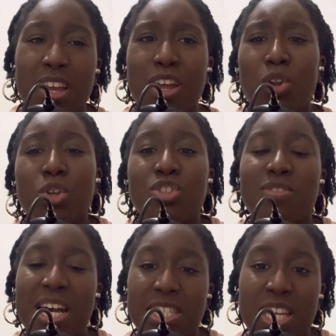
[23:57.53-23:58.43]
not
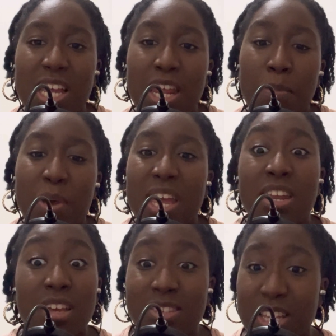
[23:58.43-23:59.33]
drastically, but in
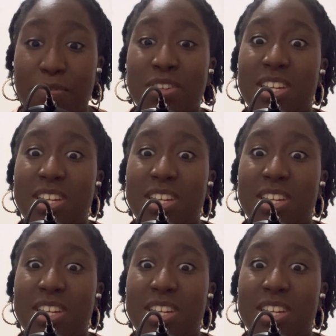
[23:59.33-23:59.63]
a different